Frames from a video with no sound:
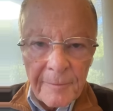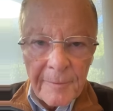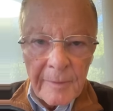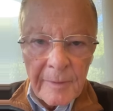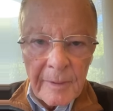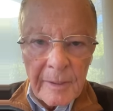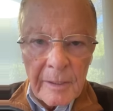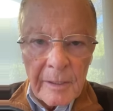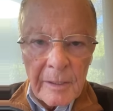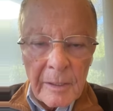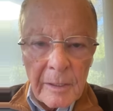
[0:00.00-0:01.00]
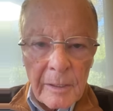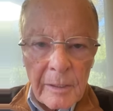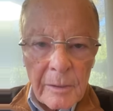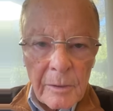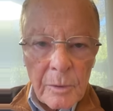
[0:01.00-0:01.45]
speaks
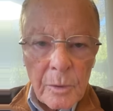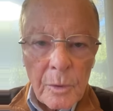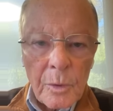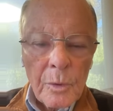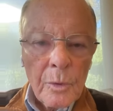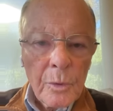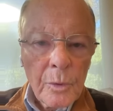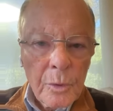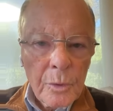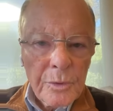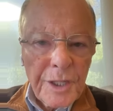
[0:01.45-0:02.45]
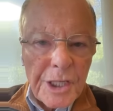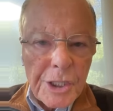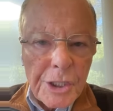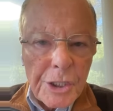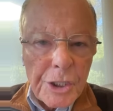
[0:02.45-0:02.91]
here
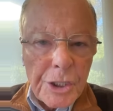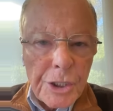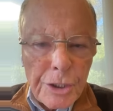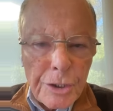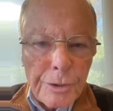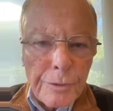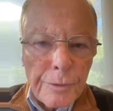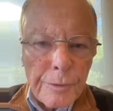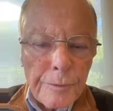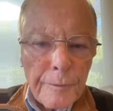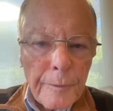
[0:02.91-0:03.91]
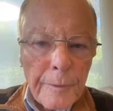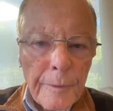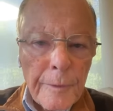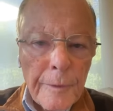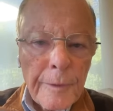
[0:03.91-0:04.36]
of the
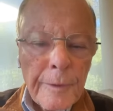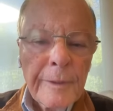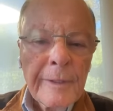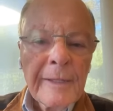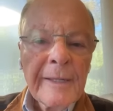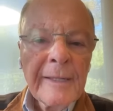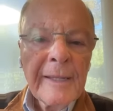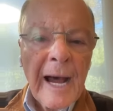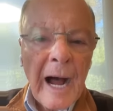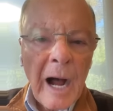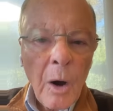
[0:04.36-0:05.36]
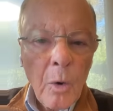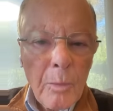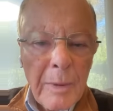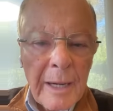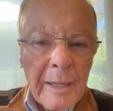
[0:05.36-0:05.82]
destination of the
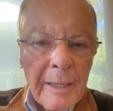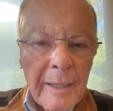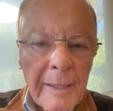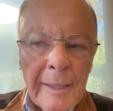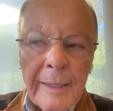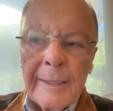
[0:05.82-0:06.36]
soul,